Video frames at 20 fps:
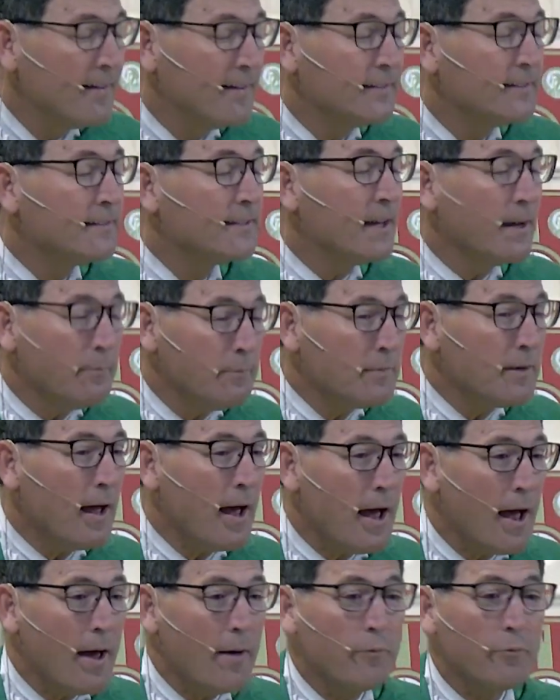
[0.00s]

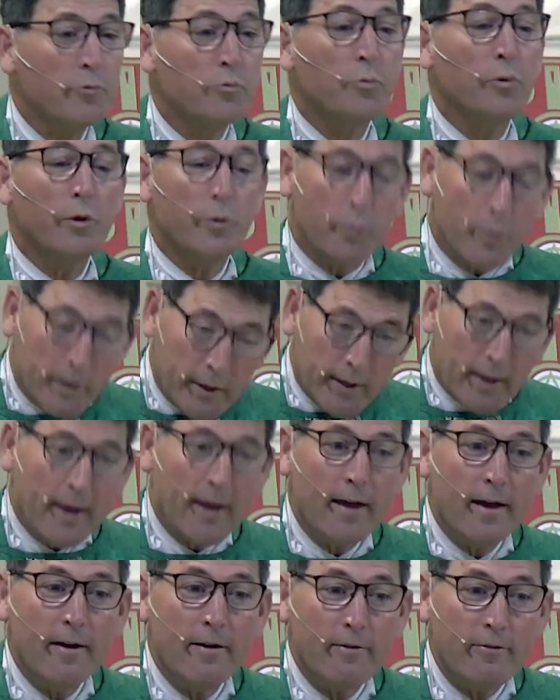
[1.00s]
Sometimes when we
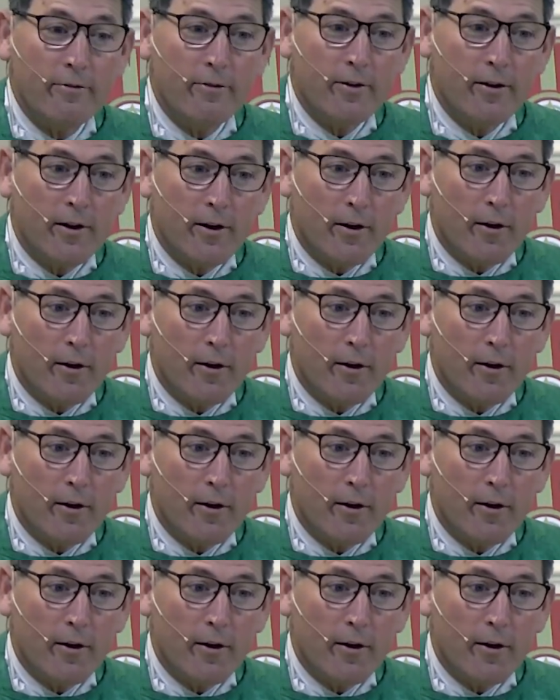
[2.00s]
give,